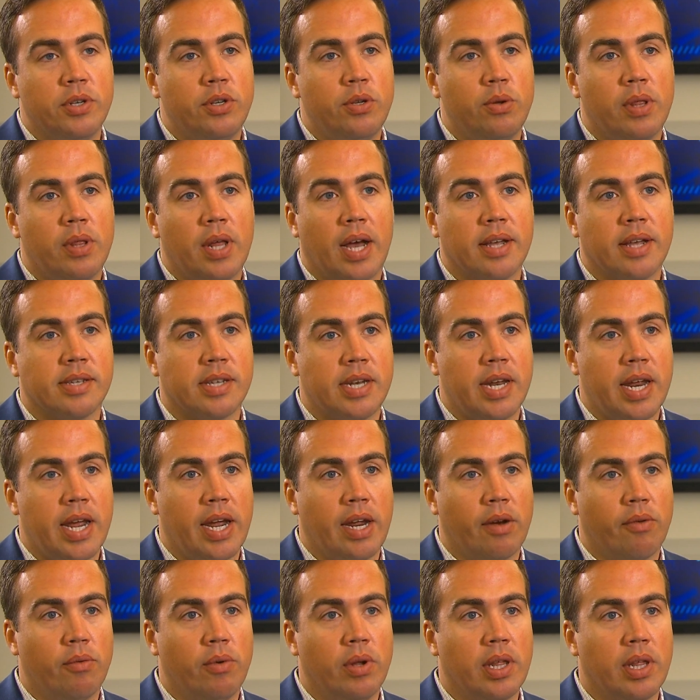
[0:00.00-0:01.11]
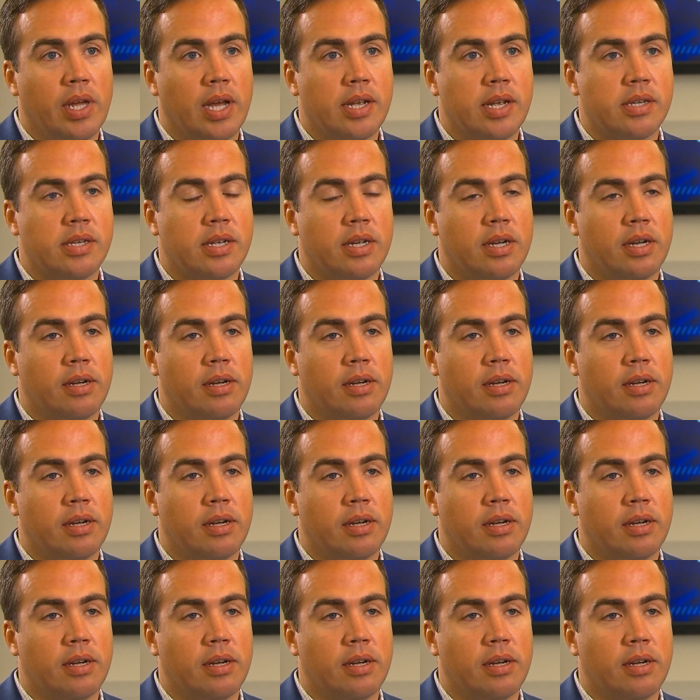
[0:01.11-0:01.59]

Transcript: in 2008 really as